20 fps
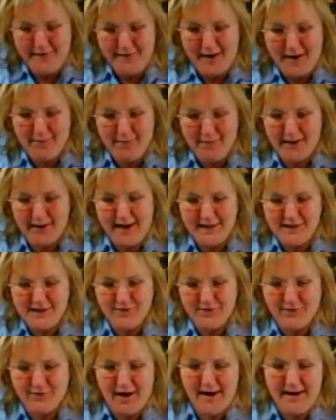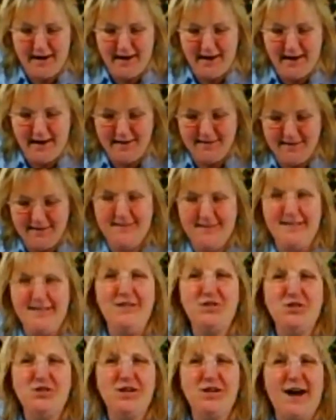FiberCast Friday.
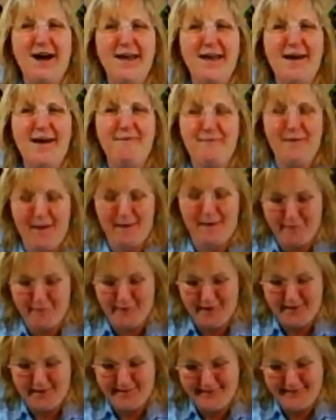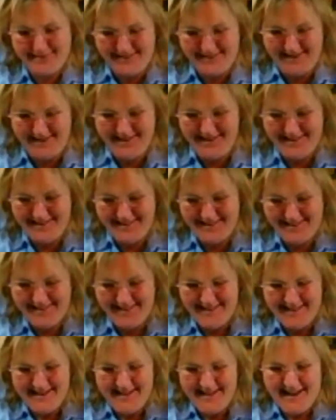TGIFF.
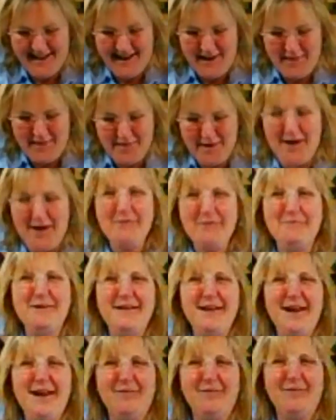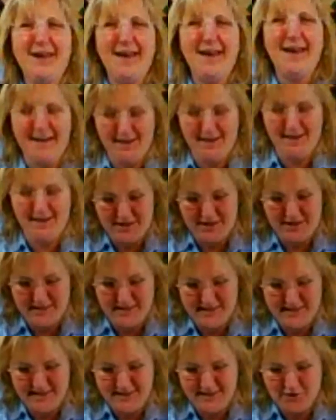I thought it would never get here, she
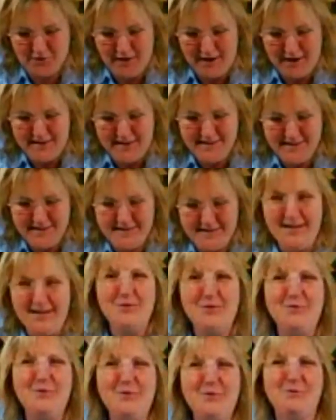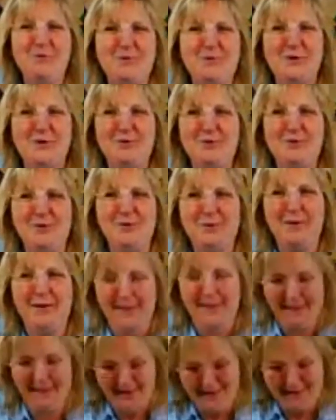says. Great to see you. You too.
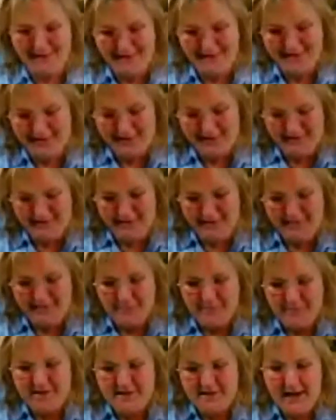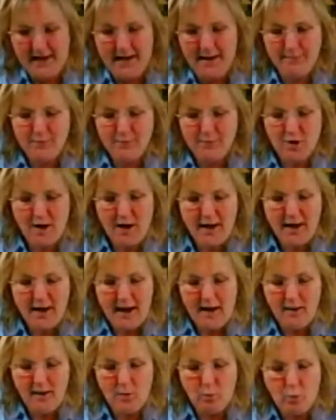Tonight I'm trying
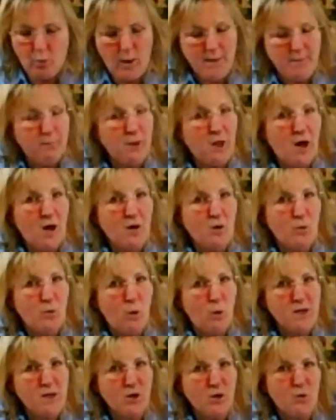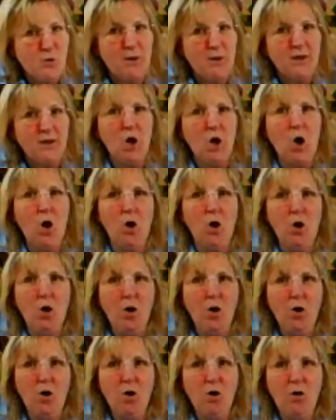out a one-block wonder quilt.
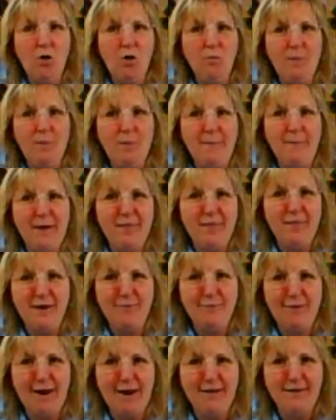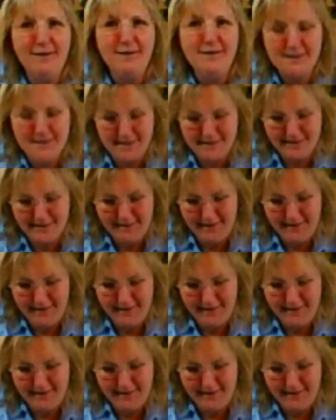Oh, by Bethany Reynolds.